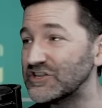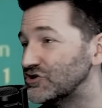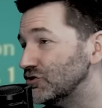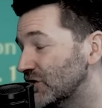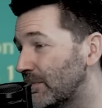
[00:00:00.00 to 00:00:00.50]

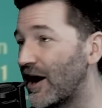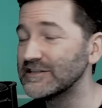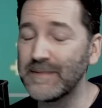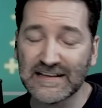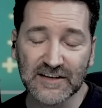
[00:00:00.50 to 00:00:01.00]
as you the
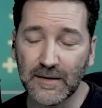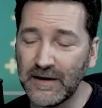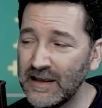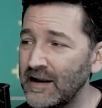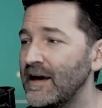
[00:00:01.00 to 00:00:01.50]
boss mats come
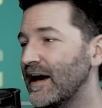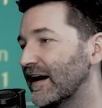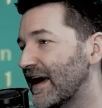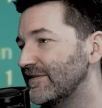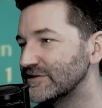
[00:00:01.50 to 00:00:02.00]
in.
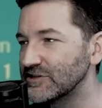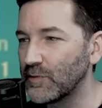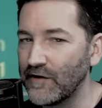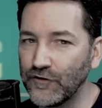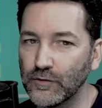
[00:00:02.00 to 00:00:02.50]
Again, this is
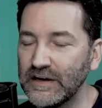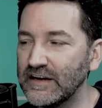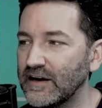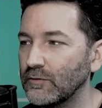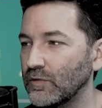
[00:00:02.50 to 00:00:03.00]
why
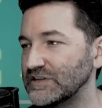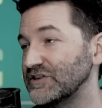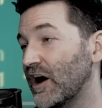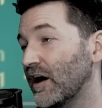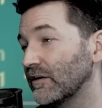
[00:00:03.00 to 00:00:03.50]
Furina was
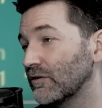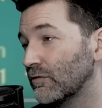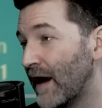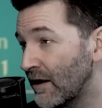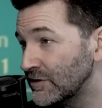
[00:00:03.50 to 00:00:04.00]
not
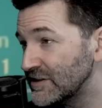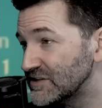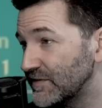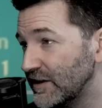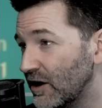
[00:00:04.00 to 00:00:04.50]
crowned in
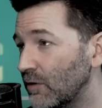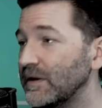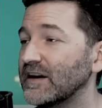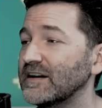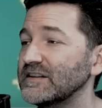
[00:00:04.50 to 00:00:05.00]
this video
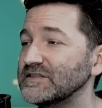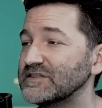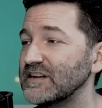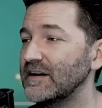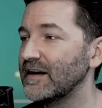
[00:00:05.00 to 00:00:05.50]
because